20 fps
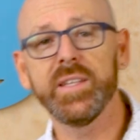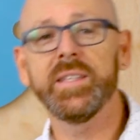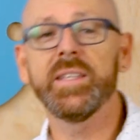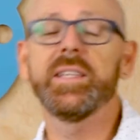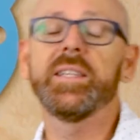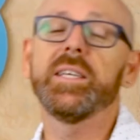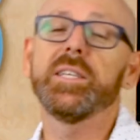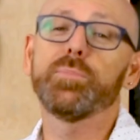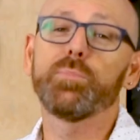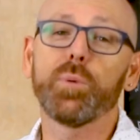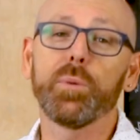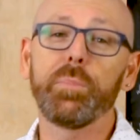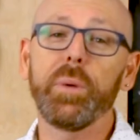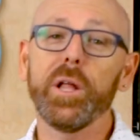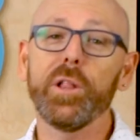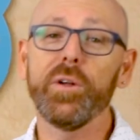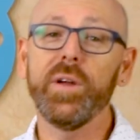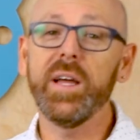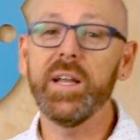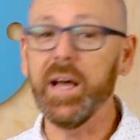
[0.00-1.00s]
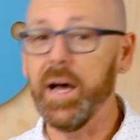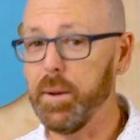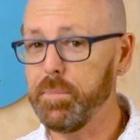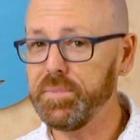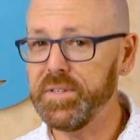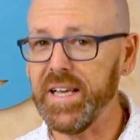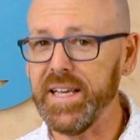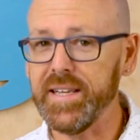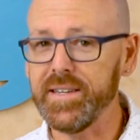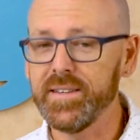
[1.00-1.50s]
in to this Propellerhead
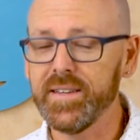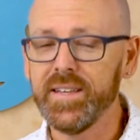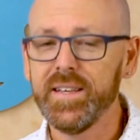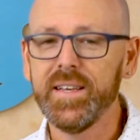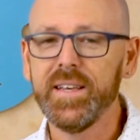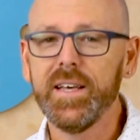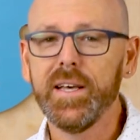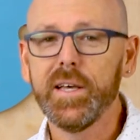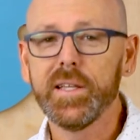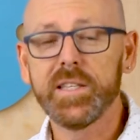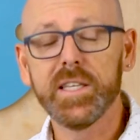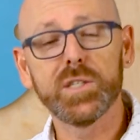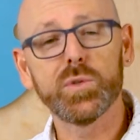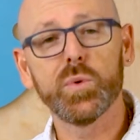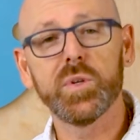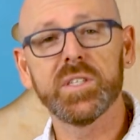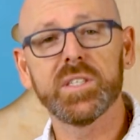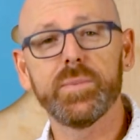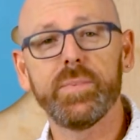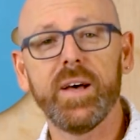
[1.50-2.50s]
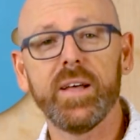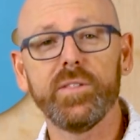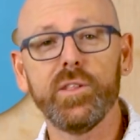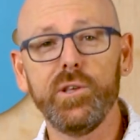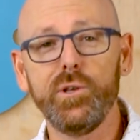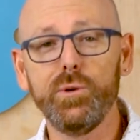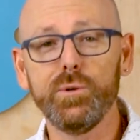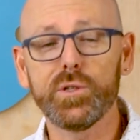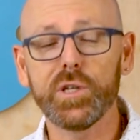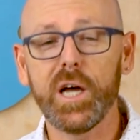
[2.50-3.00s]
update. This one is about
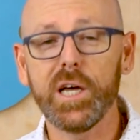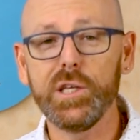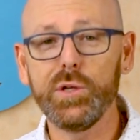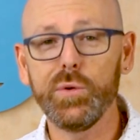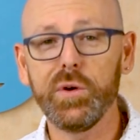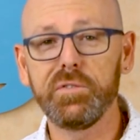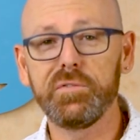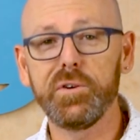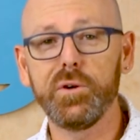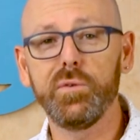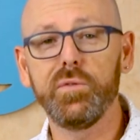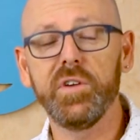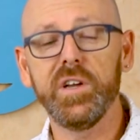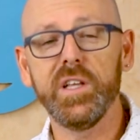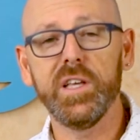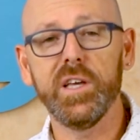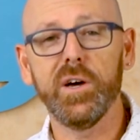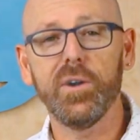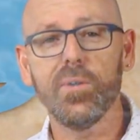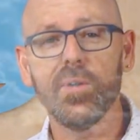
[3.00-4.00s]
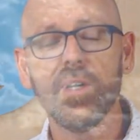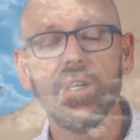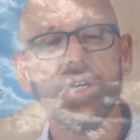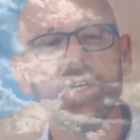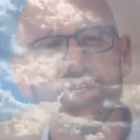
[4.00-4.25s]
the Utah UFO video.